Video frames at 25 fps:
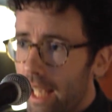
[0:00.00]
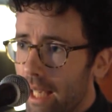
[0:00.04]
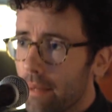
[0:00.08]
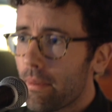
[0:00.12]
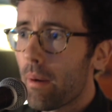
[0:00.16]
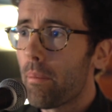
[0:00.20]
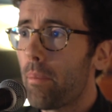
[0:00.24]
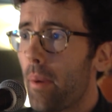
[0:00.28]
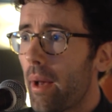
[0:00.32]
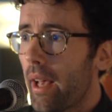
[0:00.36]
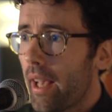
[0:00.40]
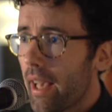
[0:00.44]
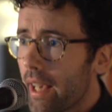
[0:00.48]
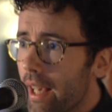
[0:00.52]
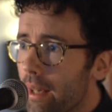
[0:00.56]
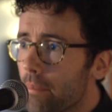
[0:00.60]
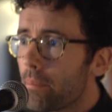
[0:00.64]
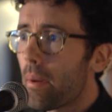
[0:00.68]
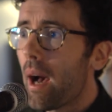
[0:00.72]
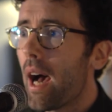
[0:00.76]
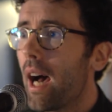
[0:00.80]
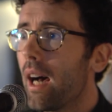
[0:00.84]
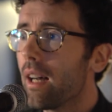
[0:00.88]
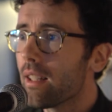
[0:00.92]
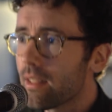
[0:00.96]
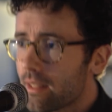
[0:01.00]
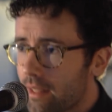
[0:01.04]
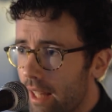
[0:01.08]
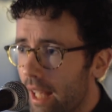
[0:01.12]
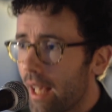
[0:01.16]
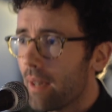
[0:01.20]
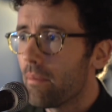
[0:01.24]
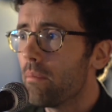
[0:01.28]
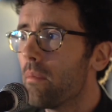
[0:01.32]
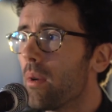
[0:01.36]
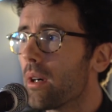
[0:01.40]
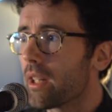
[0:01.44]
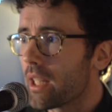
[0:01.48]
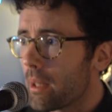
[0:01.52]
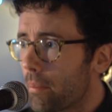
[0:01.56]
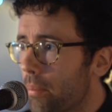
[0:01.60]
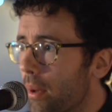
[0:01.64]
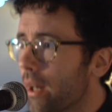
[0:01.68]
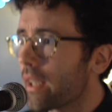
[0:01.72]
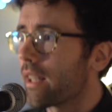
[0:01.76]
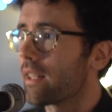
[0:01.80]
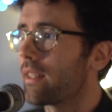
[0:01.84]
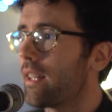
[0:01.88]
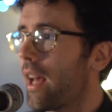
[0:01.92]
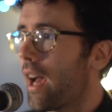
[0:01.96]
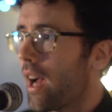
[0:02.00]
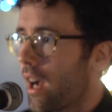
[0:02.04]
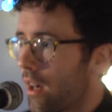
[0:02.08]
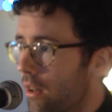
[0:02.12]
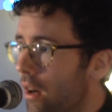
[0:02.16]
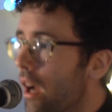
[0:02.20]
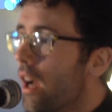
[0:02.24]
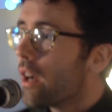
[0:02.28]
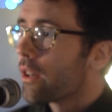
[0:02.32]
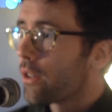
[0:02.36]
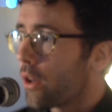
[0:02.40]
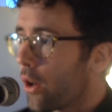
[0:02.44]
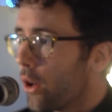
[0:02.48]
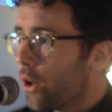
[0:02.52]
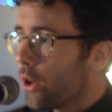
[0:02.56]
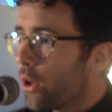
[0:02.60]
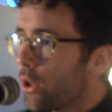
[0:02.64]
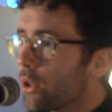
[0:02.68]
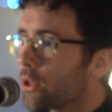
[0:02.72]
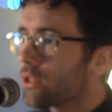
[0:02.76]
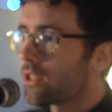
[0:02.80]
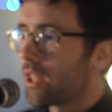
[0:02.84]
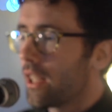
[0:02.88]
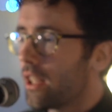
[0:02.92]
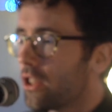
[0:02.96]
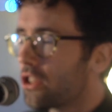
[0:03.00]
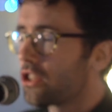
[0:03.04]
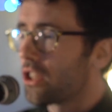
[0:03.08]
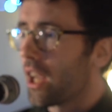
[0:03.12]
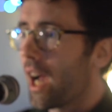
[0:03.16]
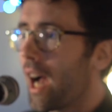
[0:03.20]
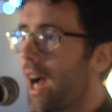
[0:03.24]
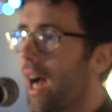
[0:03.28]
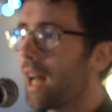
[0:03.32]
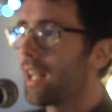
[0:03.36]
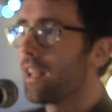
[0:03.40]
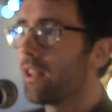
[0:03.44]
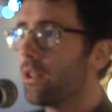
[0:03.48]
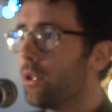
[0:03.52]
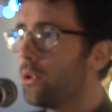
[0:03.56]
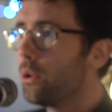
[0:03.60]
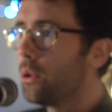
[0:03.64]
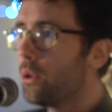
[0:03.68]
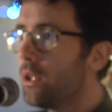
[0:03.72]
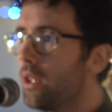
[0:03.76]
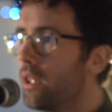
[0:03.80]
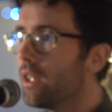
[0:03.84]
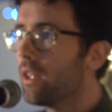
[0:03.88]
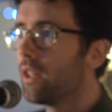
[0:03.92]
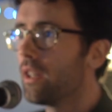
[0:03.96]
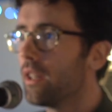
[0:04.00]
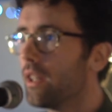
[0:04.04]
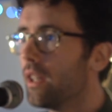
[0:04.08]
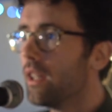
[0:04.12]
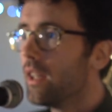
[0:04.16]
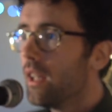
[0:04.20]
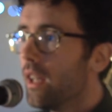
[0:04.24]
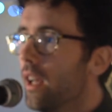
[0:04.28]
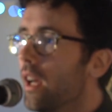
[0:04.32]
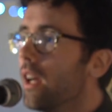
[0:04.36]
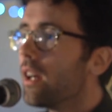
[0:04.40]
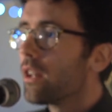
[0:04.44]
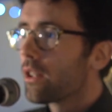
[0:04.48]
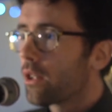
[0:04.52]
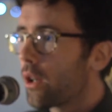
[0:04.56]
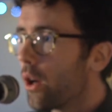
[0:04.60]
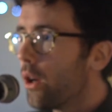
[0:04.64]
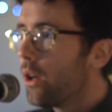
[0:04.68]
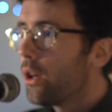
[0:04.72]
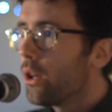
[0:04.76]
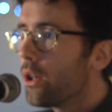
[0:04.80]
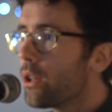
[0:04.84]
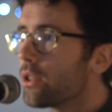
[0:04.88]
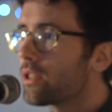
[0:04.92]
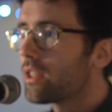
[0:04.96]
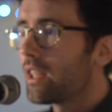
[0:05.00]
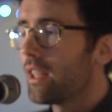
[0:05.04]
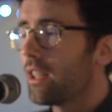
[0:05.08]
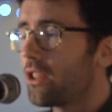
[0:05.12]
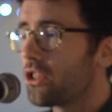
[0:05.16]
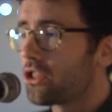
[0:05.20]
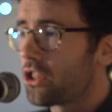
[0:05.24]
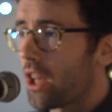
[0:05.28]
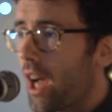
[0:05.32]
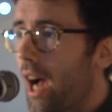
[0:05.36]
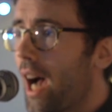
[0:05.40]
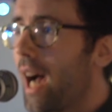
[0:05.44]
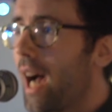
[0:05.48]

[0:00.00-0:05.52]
Am I bad about that money? Break it down. Girls hit you, hallelujah. Girls hit you,